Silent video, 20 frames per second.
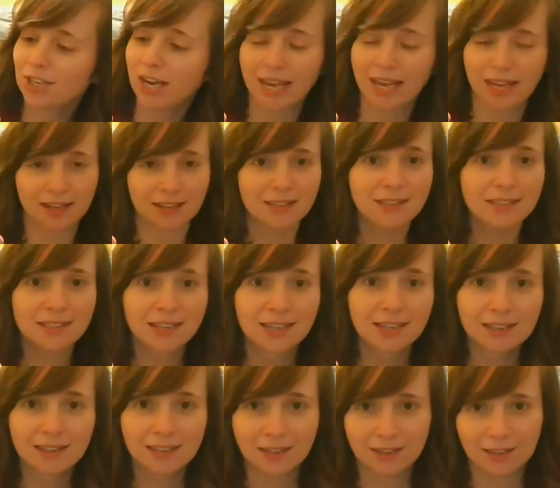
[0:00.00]
hand,
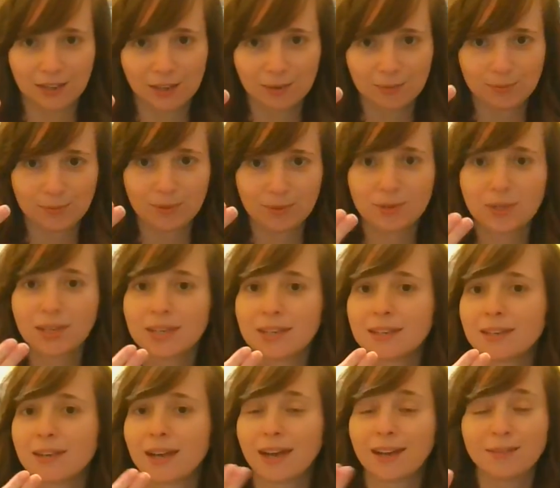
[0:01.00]

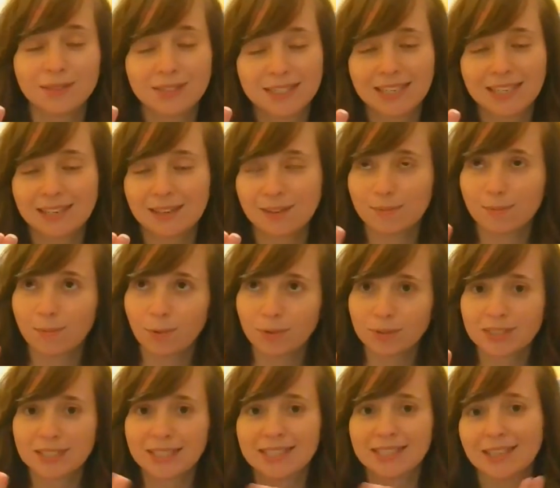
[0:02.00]
I've seen it
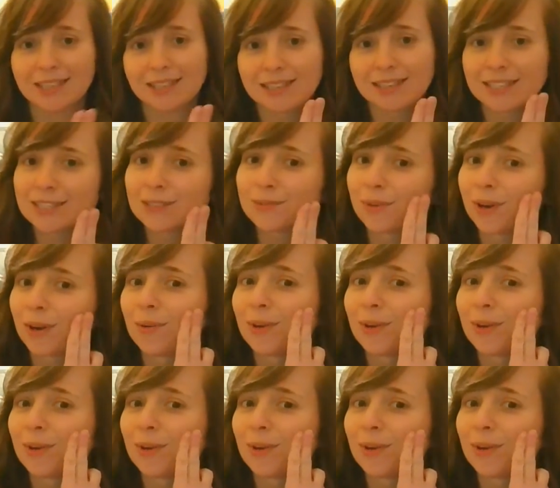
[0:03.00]
mostly done this way,